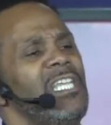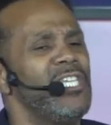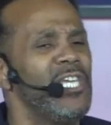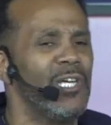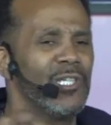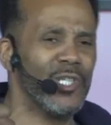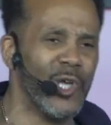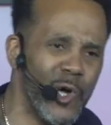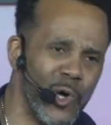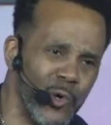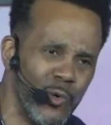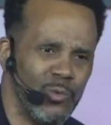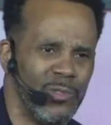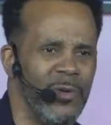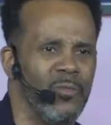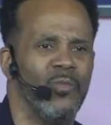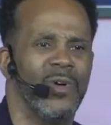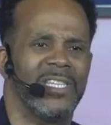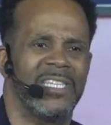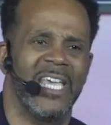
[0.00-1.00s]
years old
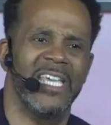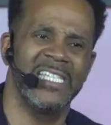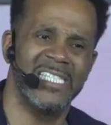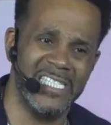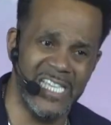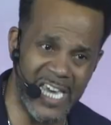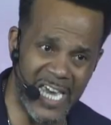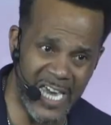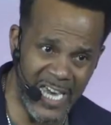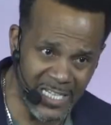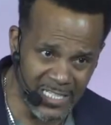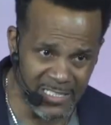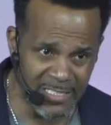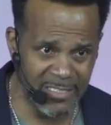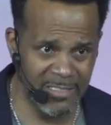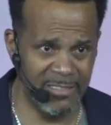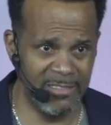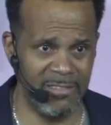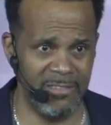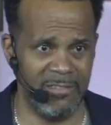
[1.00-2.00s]
and what they said
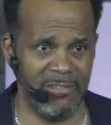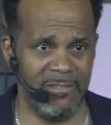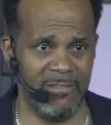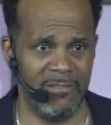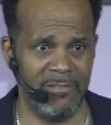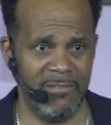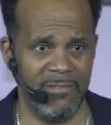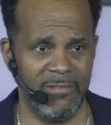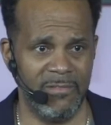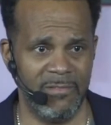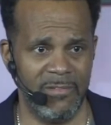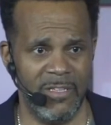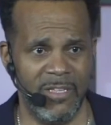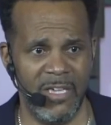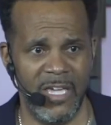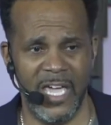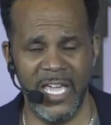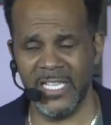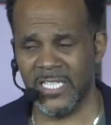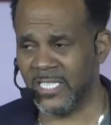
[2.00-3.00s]

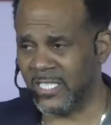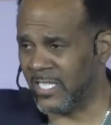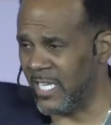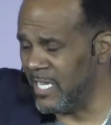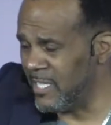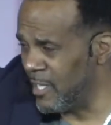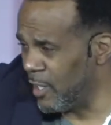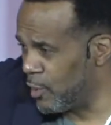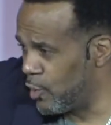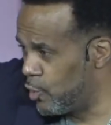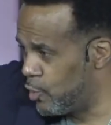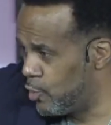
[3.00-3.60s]
and see the